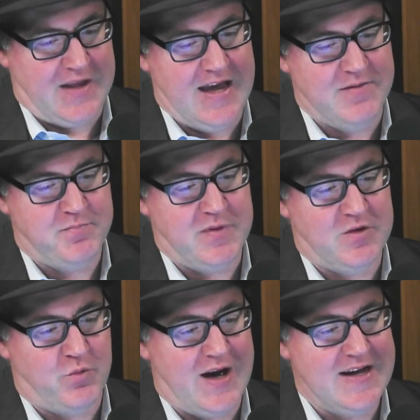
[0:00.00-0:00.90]
and but
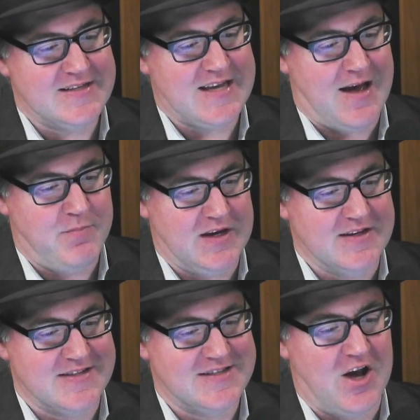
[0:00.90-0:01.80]
the way it's coming
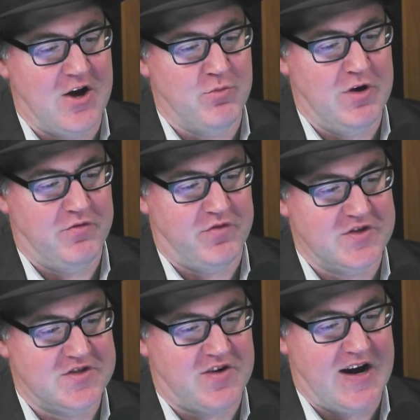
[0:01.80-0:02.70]
is it's going well for
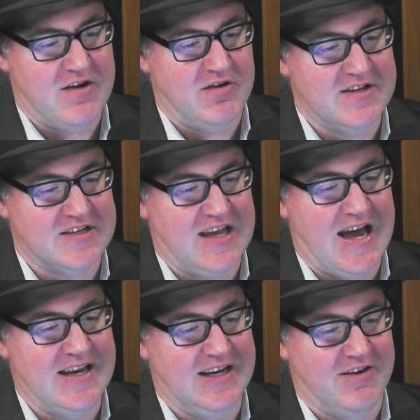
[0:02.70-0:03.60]
Australia. It is
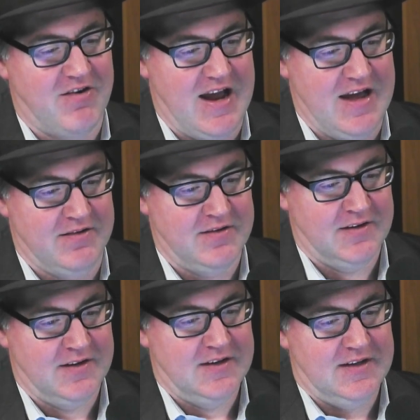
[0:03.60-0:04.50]
gaining ground,
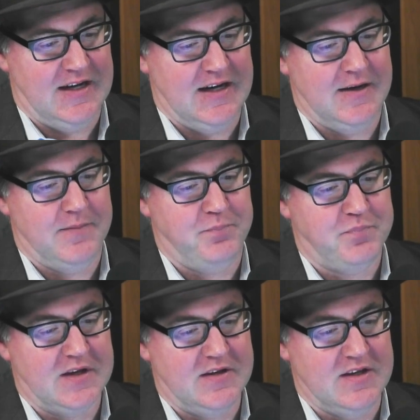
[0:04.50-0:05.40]
um,
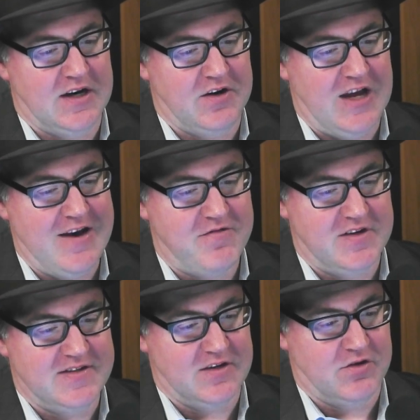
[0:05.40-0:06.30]
you know,
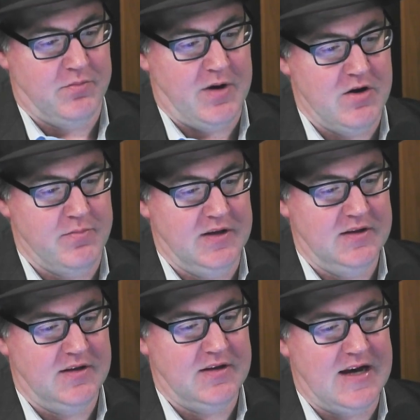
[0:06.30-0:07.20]
every single
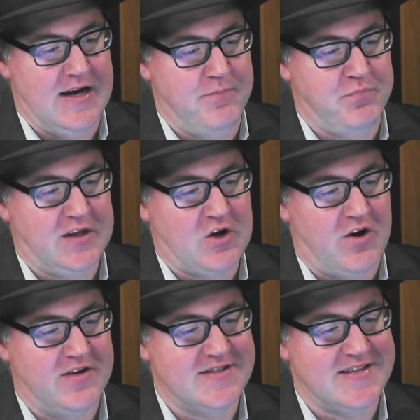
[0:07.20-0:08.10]
moment. Um,
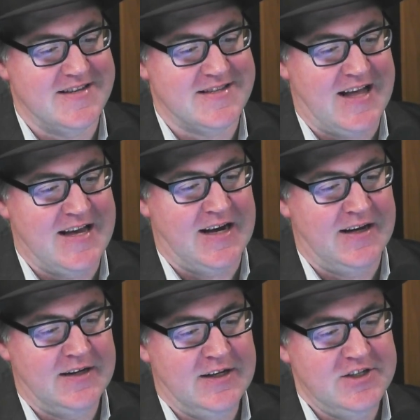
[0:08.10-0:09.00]
Conner says later,
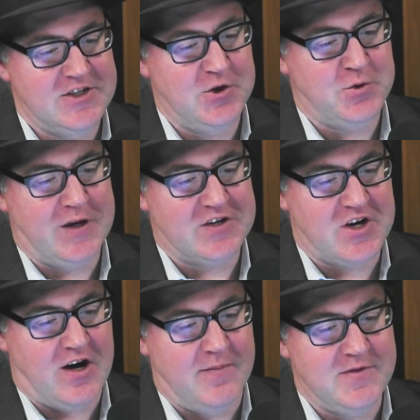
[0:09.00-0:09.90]
two quick
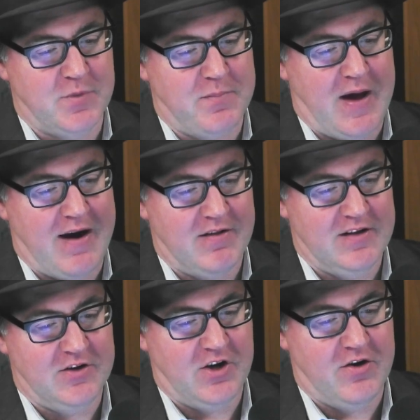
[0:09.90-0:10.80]
jibes, and we
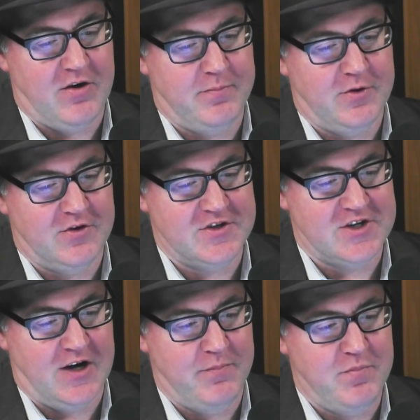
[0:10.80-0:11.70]
paralleled her on port
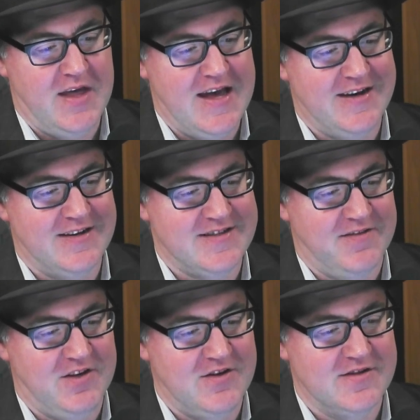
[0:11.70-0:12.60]
jibe. Then, as
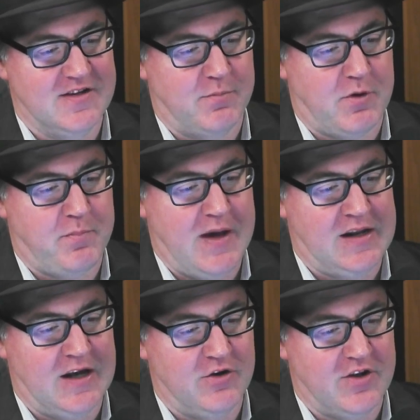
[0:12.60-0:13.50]
if using a
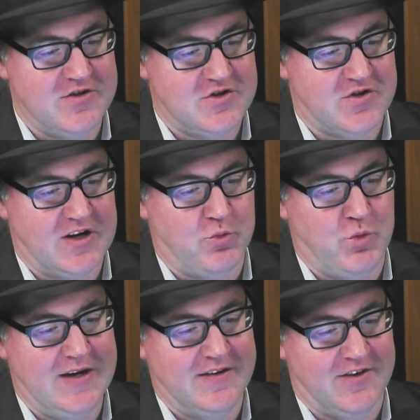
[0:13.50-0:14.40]
propeller or those trick
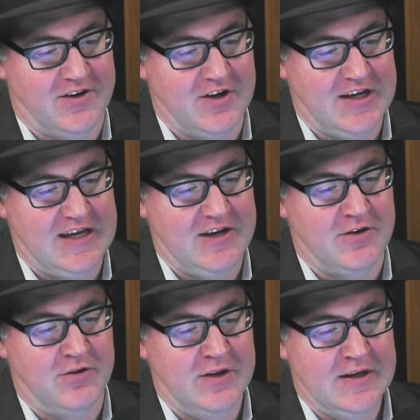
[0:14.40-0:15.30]
wings on her
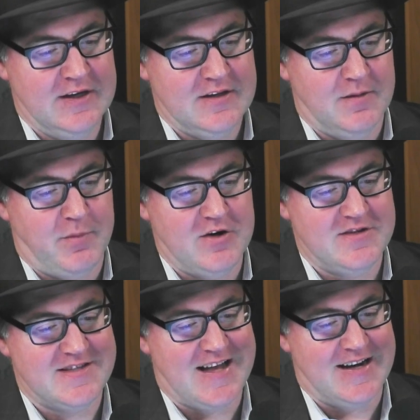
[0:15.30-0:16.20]
keel, the boat
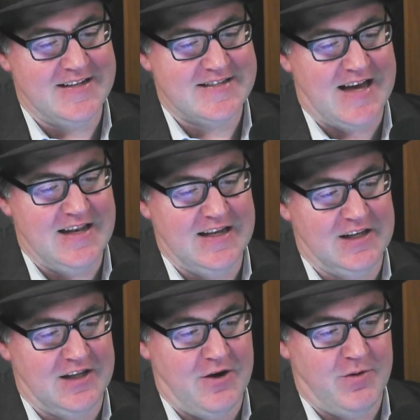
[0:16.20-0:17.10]
started sailing
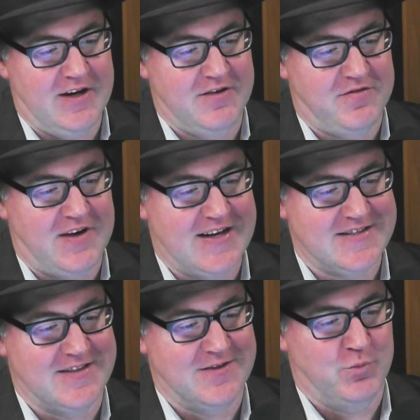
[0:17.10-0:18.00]
lower and
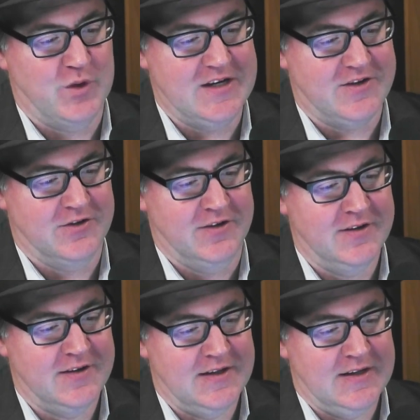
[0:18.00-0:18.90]
faster than we could.
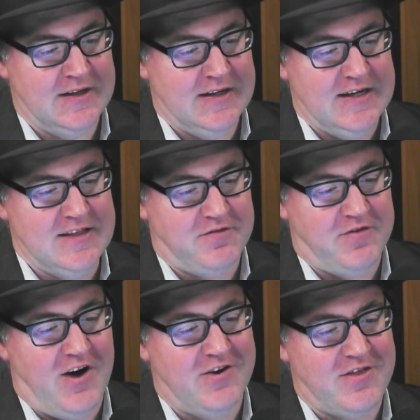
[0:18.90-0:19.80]
In the
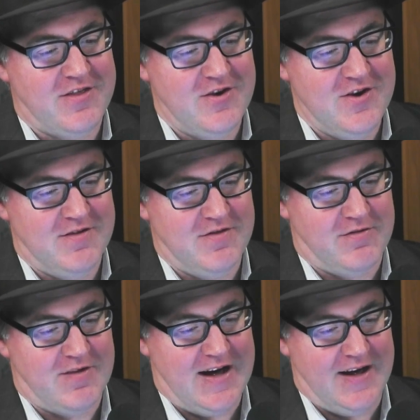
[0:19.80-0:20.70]
final third of the
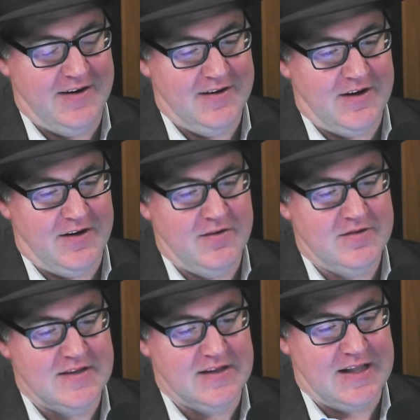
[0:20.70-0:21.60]
run
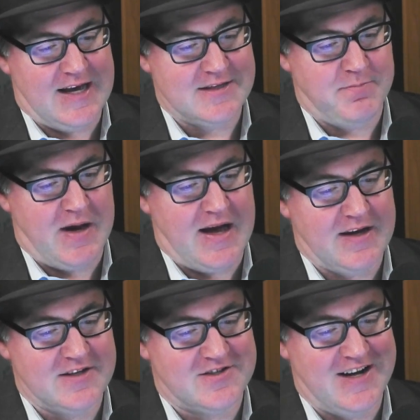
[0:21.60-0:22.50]
to the last
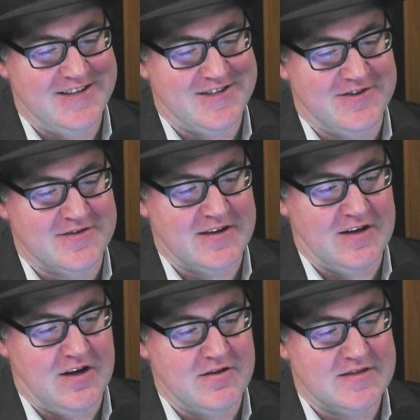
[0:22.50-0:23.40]
mark, Australia 2's
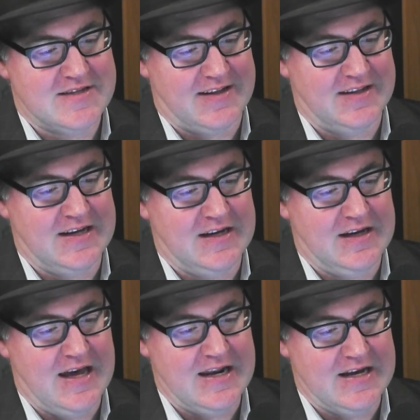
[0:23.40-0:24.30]
suddenly
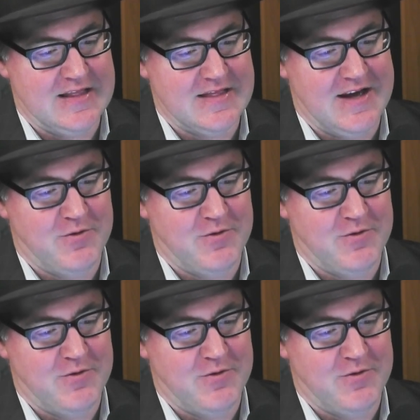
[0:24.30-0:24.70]
getting in there